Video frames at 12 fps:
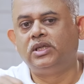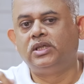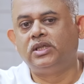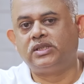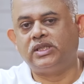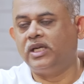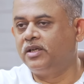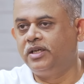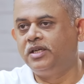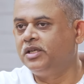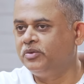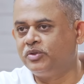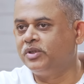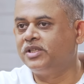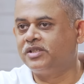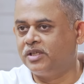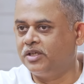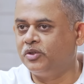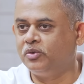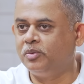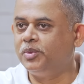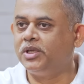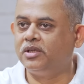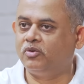the salaried individuals like you and
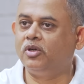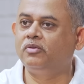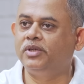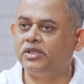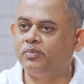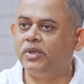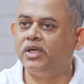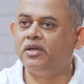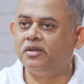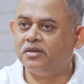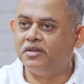me have always paid